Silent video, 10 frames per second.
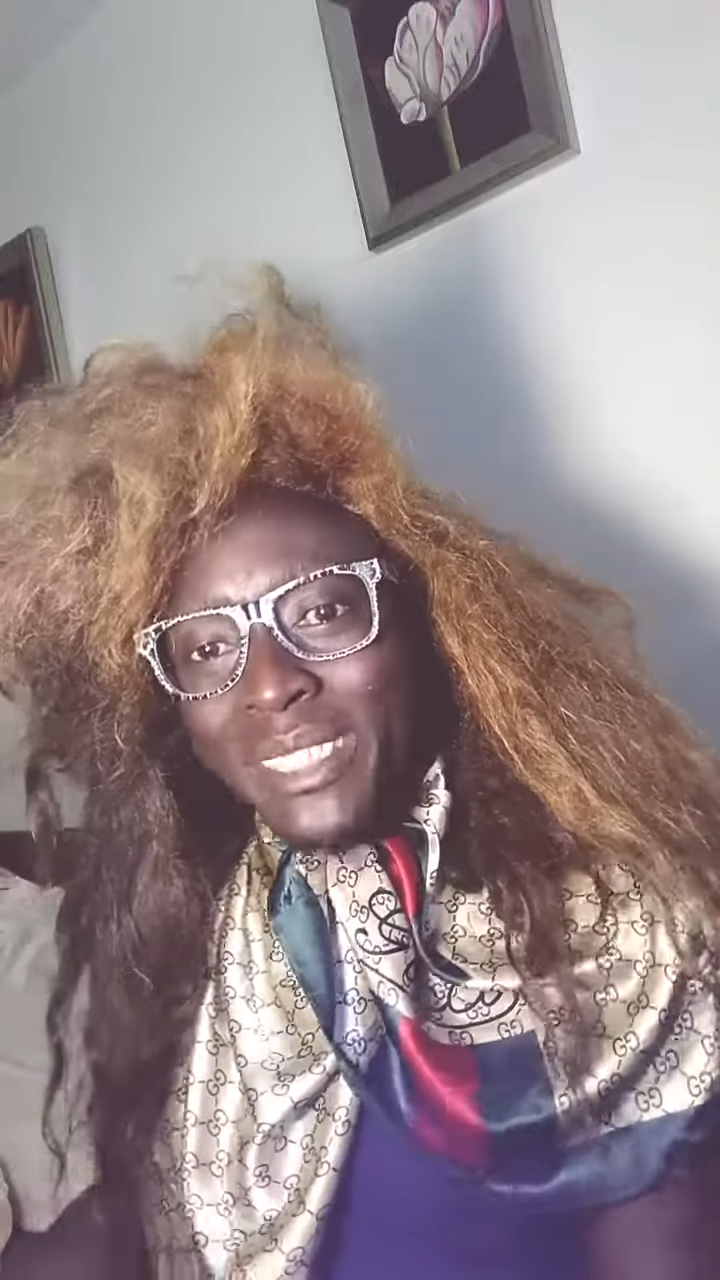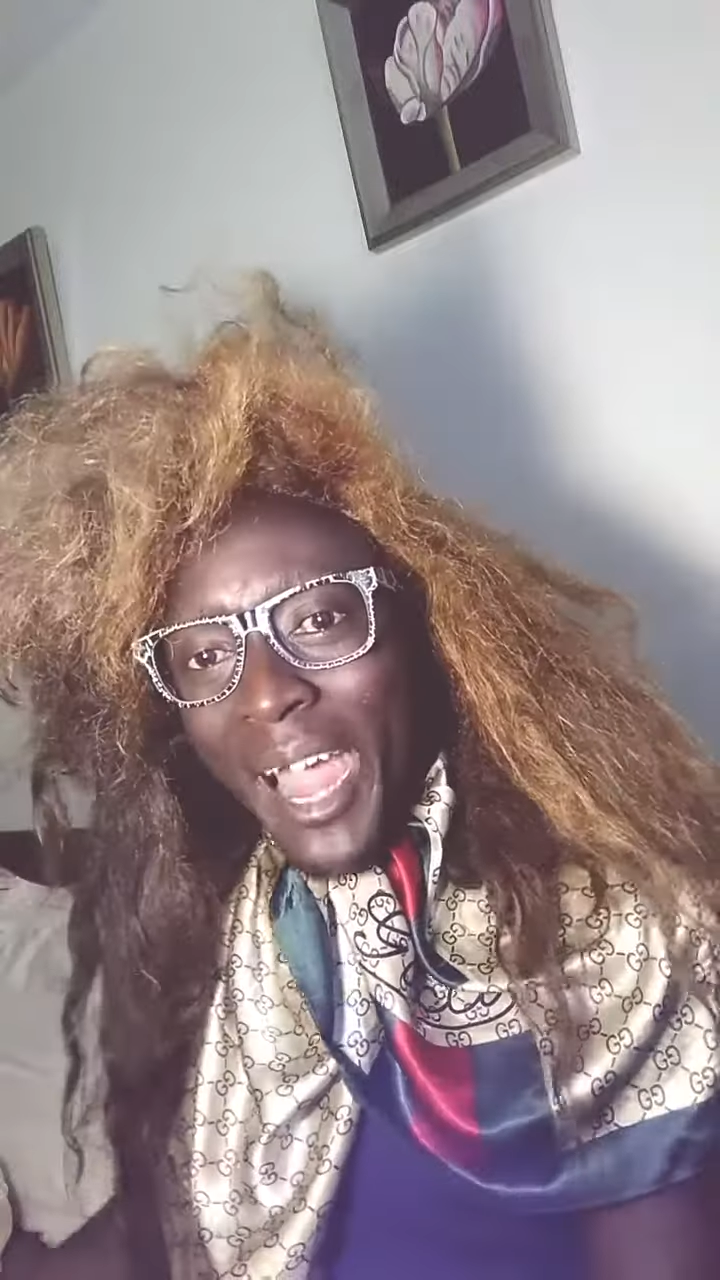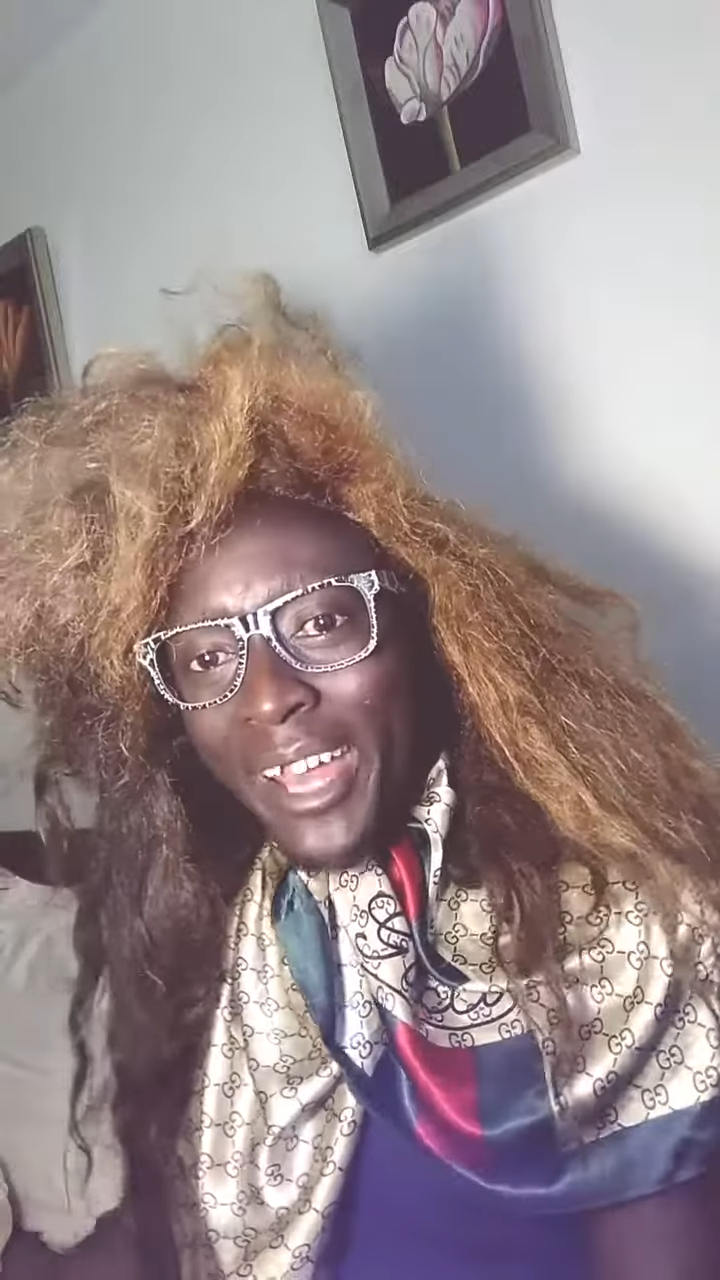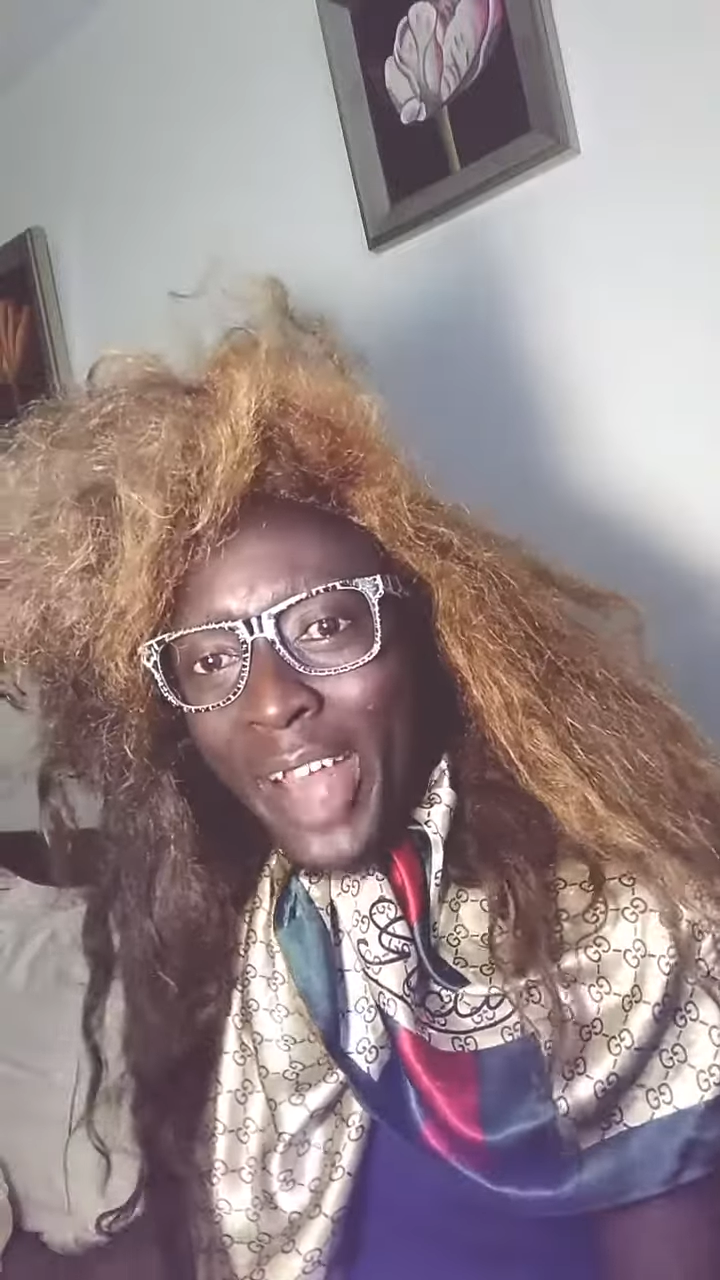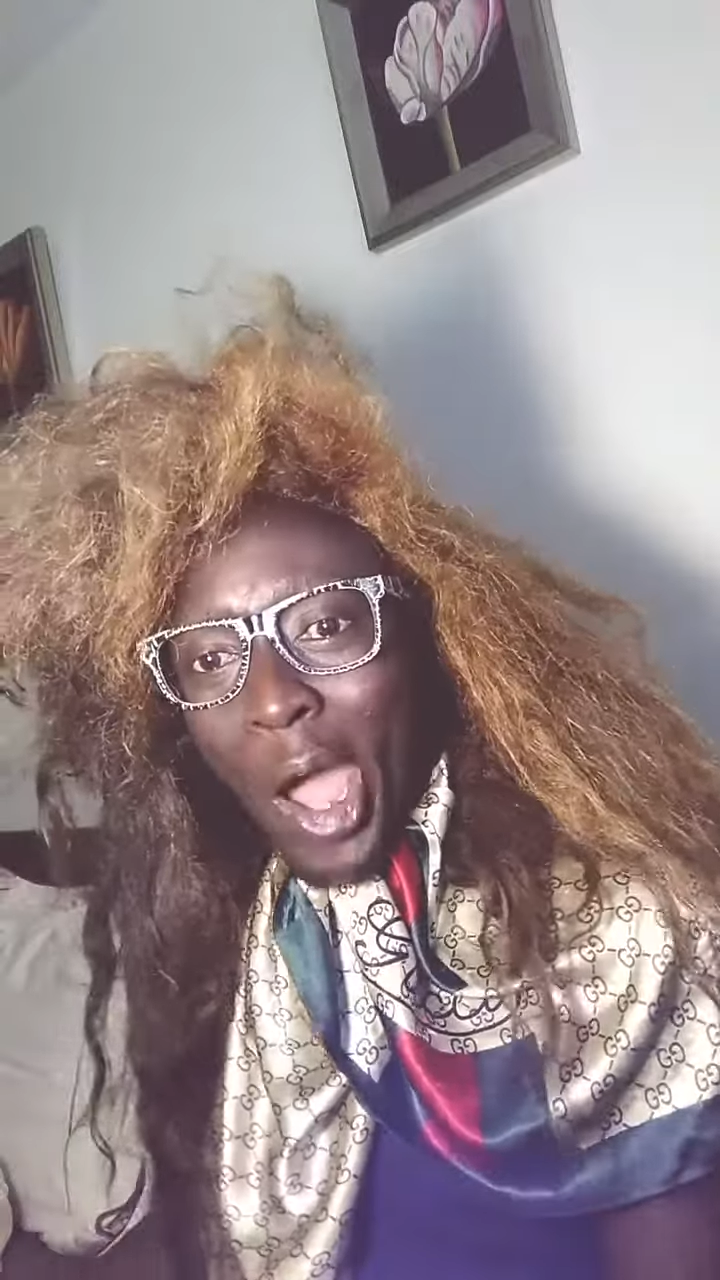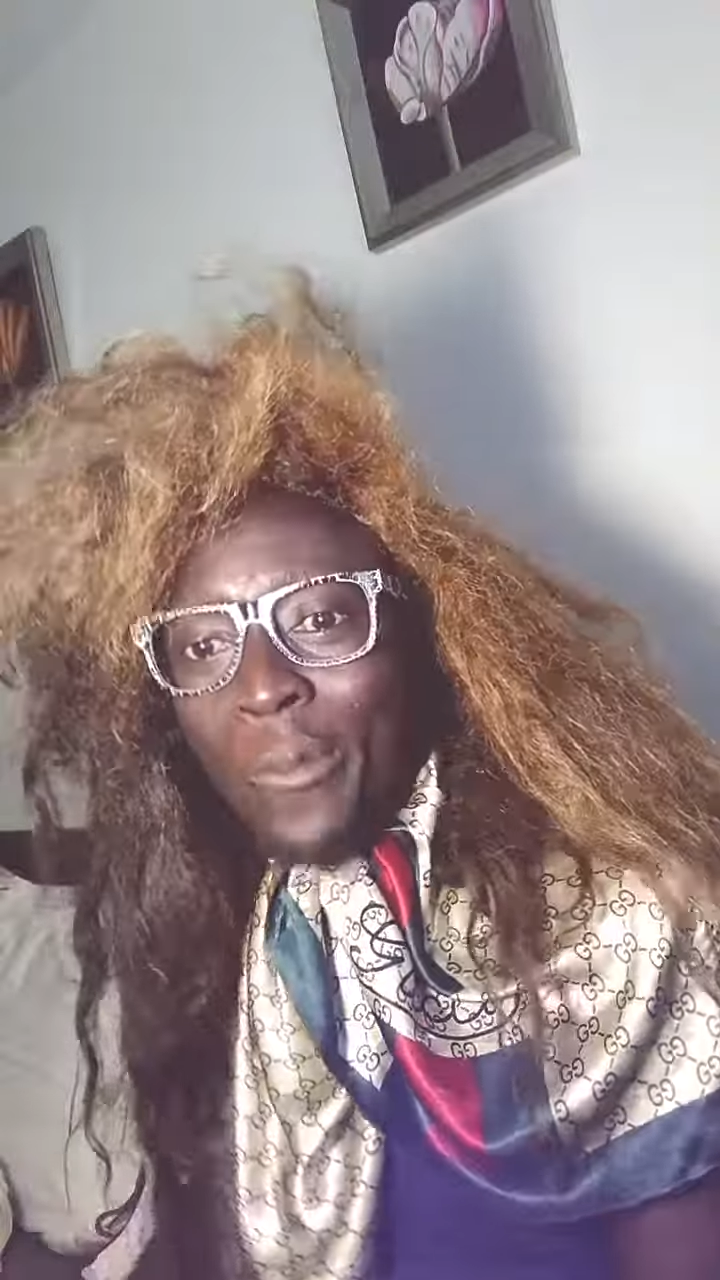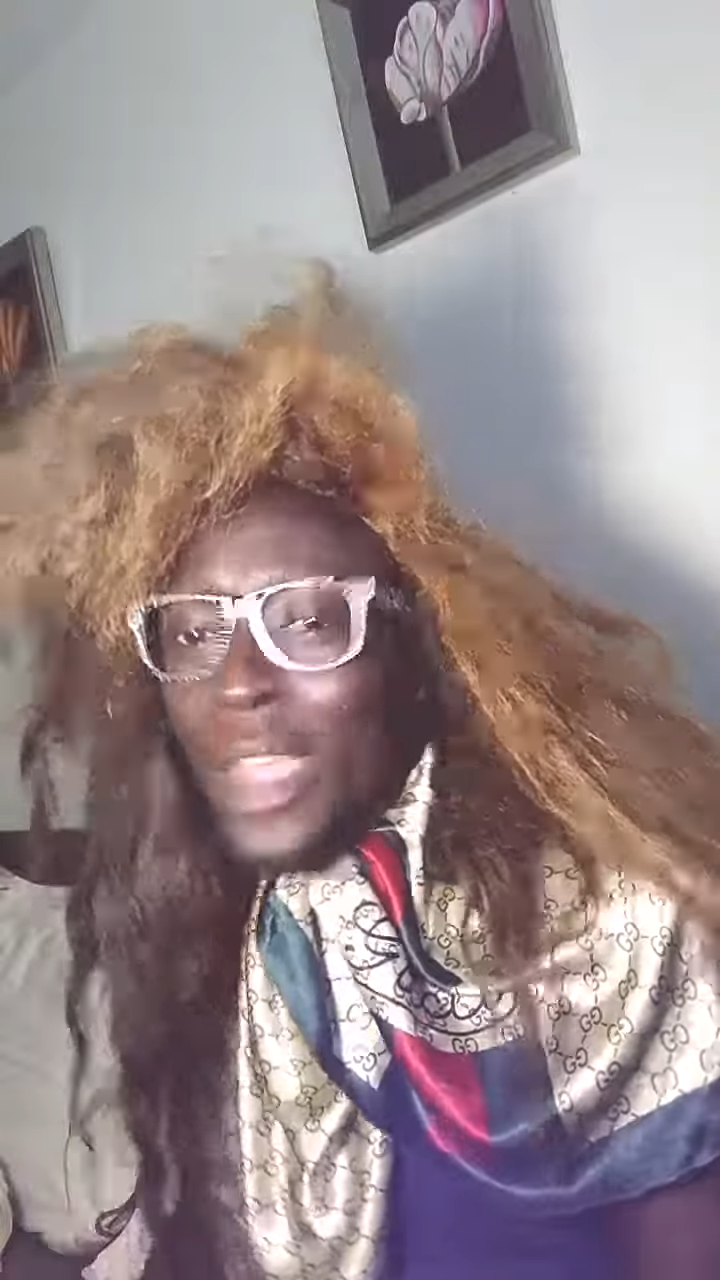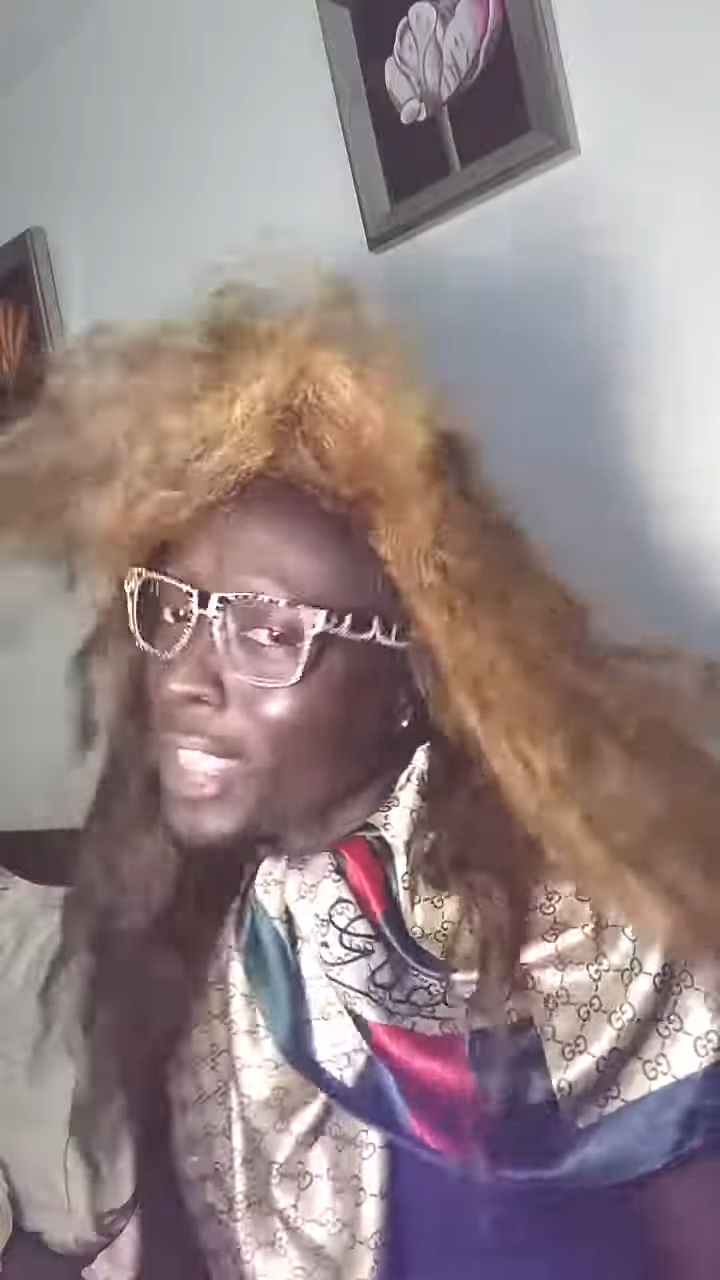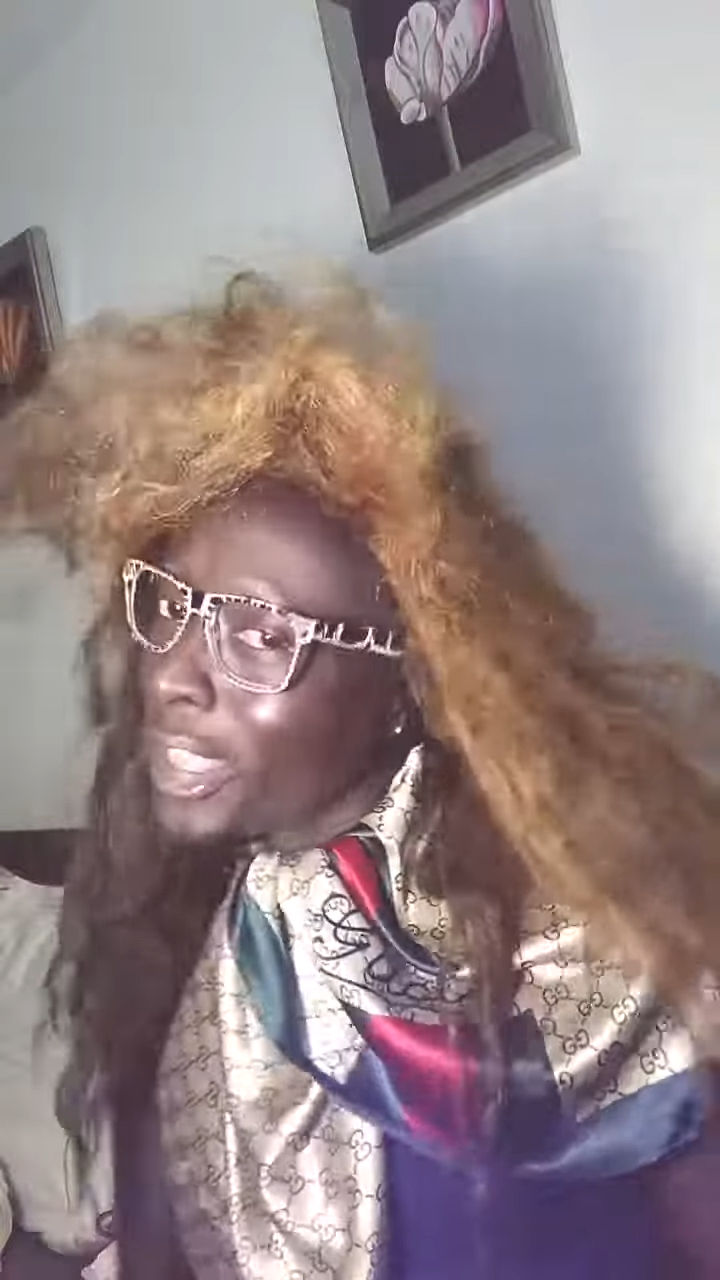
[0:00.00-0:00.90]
signing off.